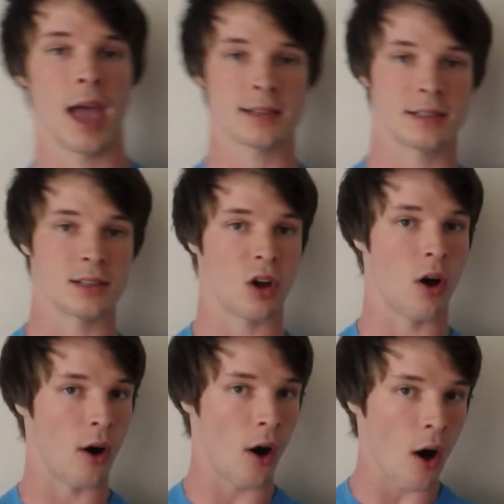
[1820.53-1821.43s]
S is
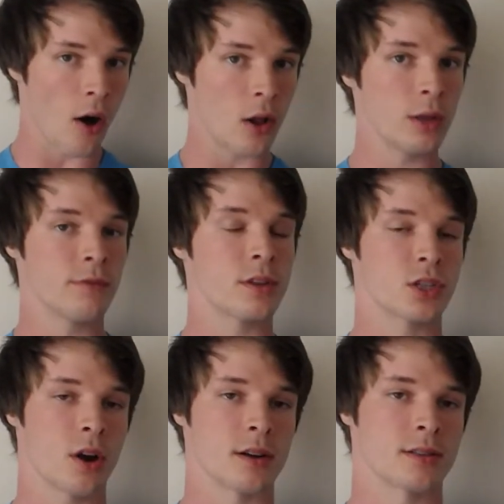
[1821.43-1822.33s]
all of the
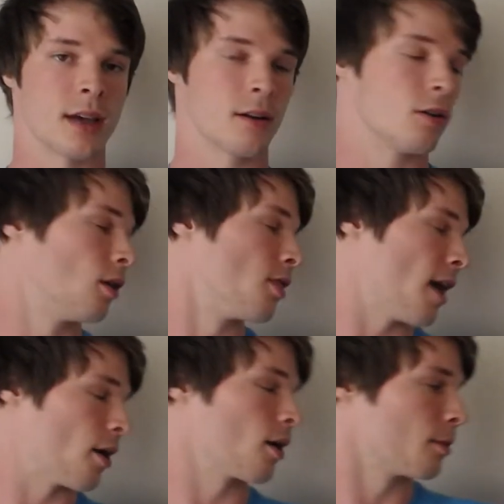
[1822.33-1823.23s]
charts that
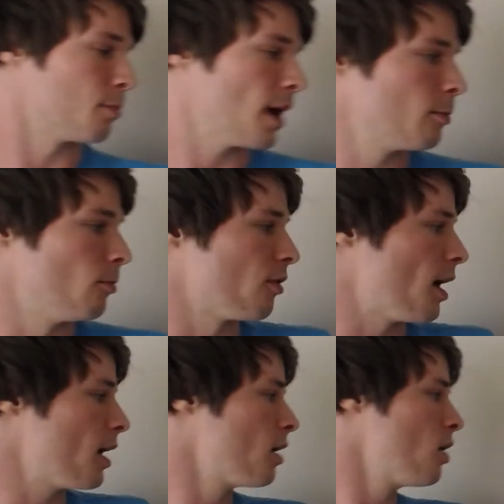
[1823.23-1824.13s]
are compatible with
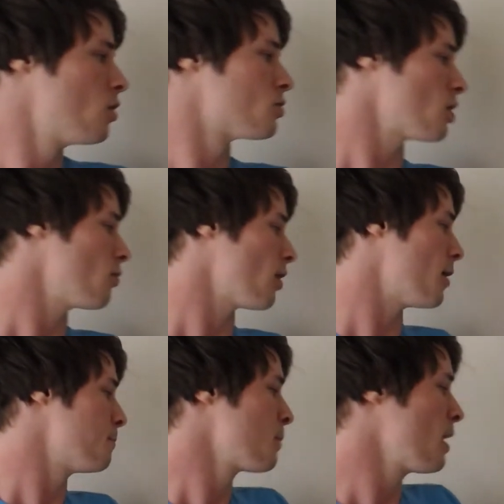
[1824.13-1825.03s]
A. So
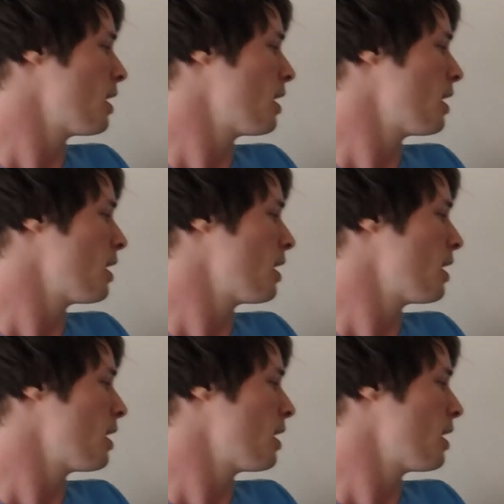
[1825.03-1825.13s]
then,